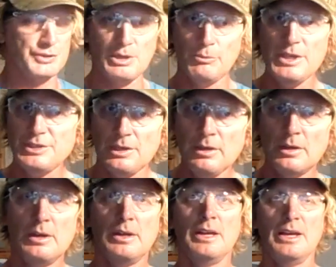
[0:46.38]
some reason,
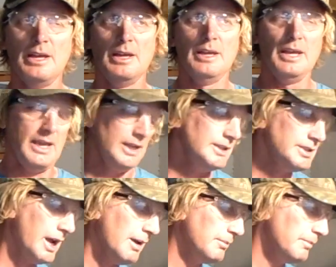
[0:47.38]

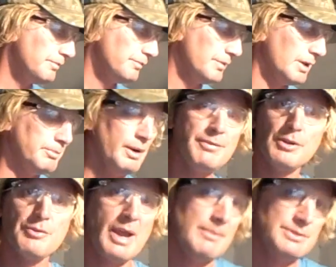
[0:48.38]
anytime a buffer
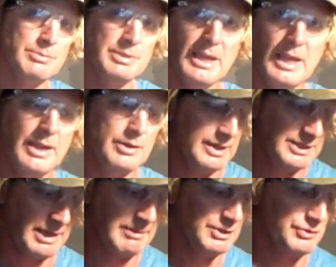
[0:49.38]
grabs a blade or
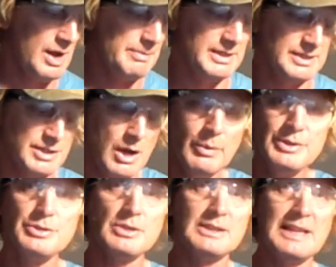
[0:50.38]
anytime I drop it, it's always
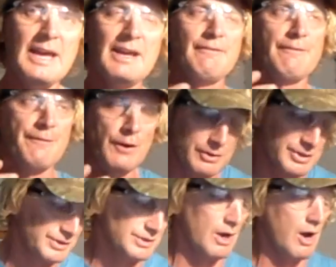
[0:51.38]
going to land
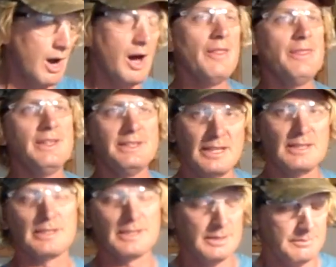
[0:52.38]
first on the
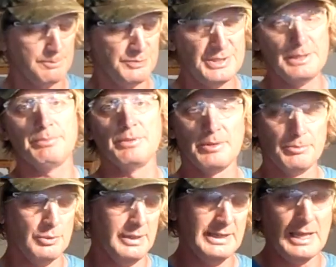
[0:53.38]
delicate tip of the
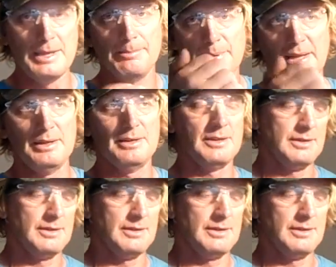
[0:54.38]
point and bend.